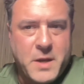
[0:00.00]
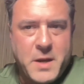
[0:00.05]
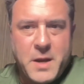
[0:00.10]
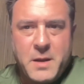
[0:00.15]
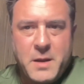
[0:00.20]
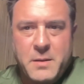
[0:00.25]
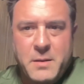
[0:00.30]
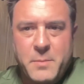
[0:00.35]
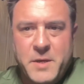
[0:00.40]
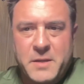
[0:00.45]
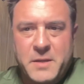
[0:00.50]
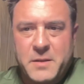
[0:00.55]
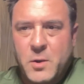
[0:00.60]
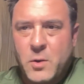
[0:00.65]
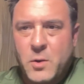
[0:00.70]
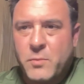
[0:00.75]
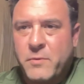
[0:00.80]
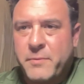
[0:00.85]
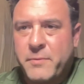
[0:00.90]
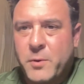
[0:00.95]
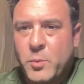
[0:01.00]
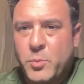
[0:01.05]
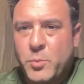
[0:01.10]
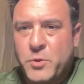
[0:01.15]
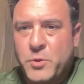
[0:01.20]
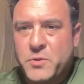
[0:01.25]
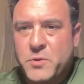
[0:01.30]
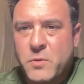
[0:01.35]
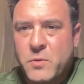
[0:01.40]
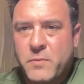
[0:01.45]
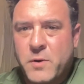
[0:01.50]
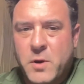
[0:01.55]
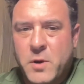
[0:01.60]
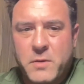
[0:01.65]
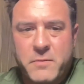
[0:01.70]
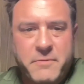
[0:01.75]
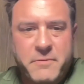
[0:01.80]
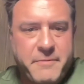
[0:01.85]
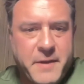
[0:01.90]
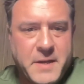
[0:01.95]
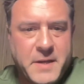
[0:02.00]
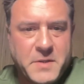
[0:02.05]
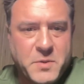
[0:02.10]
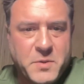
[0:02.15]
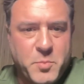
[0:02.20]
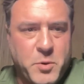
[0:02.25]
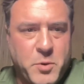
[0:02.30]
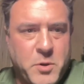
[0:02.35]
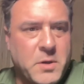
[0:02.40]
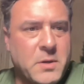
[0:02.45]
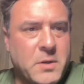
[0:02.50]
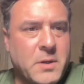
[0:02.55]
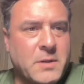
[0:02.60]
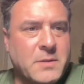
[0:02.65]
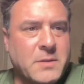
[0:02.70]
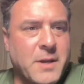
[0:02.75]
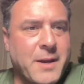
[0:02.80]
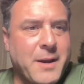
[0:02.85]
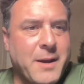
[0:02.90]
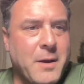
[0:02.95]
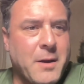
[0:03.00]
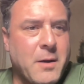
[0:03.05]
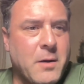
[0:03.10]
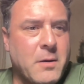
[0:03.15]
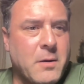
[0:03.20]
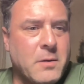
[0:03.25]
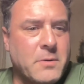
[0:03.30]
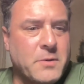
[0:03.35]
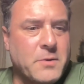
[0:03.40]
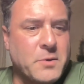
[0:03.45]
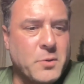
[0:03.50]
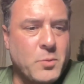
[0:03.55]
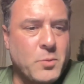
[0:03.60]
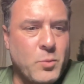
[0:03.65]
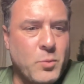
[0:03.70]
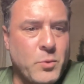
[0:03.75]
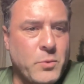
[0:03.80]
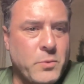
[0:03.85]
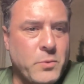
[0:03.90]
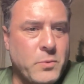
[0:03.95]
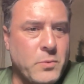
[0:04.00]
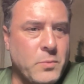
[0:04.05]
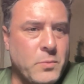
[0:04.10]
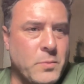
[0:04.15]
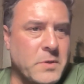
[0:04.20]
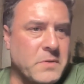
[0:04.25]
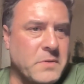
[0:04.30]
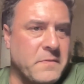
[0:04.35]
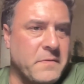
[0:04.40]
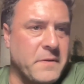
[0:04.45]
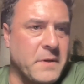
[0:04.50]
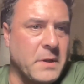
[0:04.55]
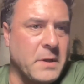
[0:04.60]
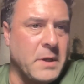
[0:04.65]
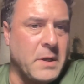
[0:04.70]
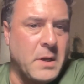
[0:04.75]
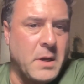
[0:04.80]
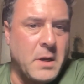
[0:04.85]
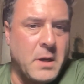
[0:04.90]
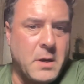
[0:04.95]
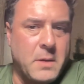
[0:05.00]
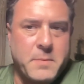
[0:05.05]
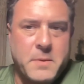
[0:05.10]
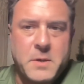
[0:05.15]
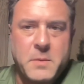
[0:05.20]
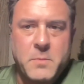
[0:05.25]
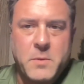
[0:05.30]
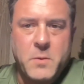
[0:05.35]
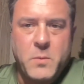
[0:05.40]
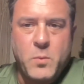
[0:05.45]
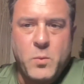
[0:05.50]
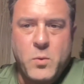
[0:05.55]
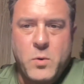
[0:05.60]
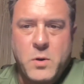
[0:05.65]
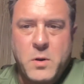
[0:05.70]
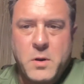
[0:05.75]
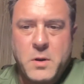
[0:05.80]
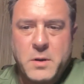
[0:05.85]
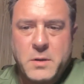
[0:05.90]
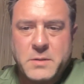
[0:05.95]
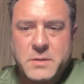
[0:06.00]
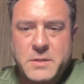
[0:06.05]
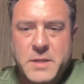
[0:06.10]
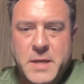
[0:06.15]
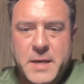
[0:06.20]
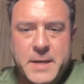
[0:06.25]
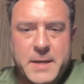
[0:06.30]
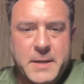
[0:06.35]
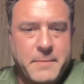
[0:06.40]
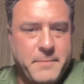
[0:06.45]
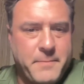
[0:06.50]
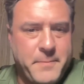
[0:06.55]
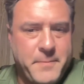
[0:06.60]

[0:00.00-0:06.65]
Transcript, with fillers: out. Let me get the overflow pushed over on Facebook. Looks like our Zoom room is filling up. Give me 1 second,